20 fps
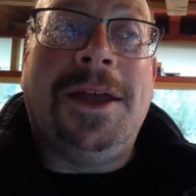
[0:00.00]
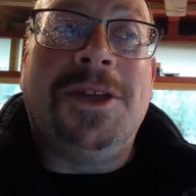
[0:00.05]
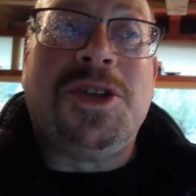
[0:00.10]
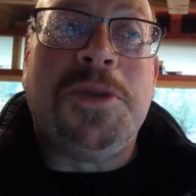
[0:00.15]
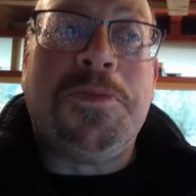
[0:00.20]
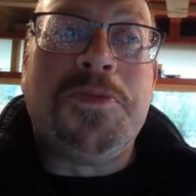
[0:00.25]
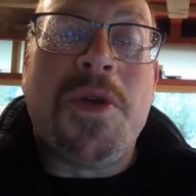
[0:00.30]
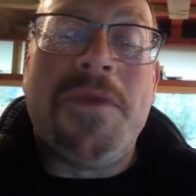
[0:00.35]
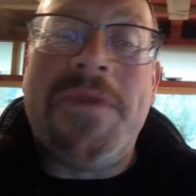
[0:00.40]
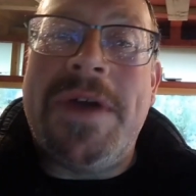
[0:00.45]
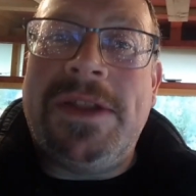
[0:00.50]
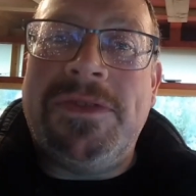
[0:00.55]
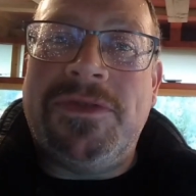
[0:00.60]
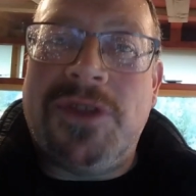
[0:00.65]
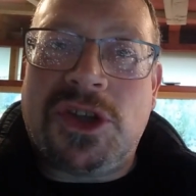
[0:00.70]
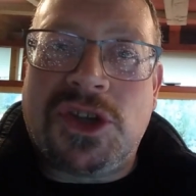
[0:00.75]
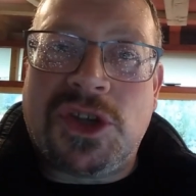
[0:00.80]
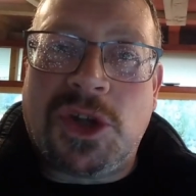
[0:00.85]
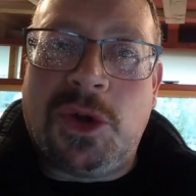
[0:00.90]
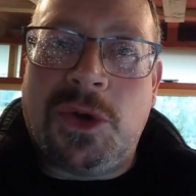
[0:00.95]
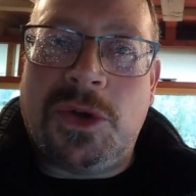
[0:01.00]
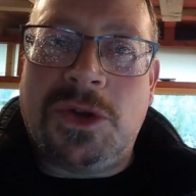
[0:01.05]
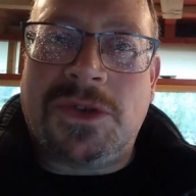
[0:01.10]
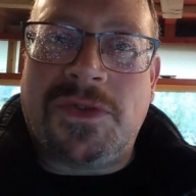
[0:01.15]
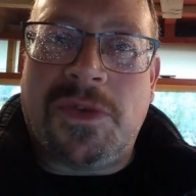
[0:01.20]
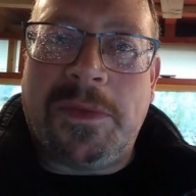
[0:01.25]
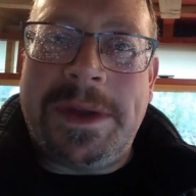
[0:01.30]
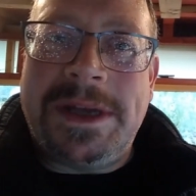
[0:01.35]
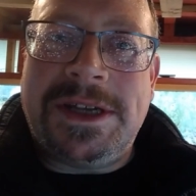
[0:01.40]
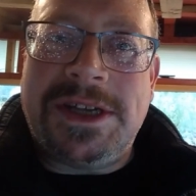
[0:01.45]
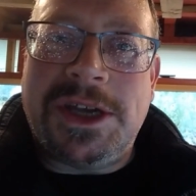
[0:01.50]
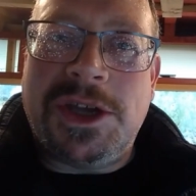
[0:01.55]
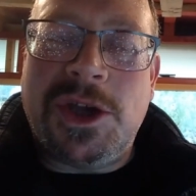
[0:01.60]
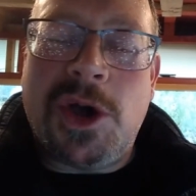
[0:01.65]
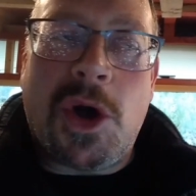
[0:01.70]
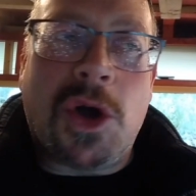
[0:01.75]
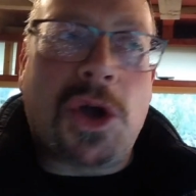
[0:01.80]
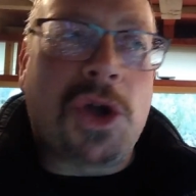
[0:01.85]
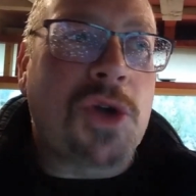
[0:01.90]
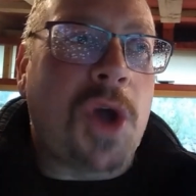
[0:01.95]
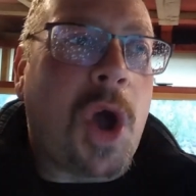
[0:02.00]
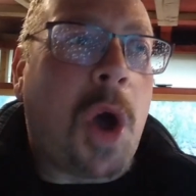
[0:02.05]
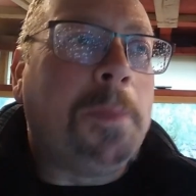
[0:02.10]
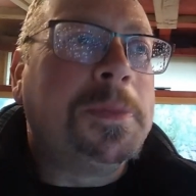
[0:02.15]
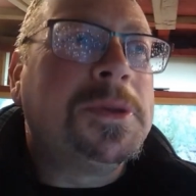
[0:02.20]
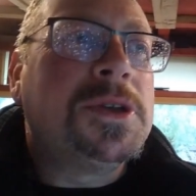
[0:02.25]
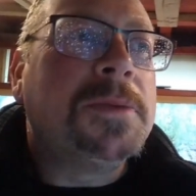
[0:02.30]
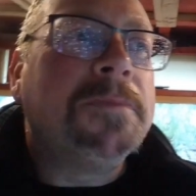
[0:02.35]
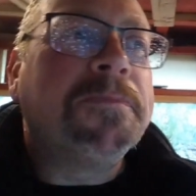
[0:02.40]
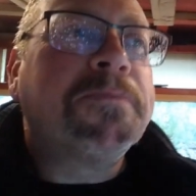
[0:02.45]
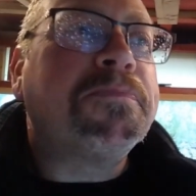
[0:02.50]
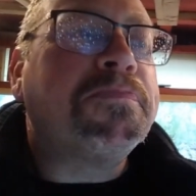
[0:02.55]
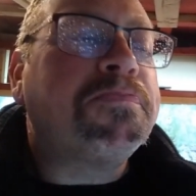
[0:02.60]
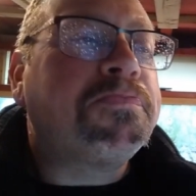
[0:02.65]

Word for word: to prevent the slugs from eating your crops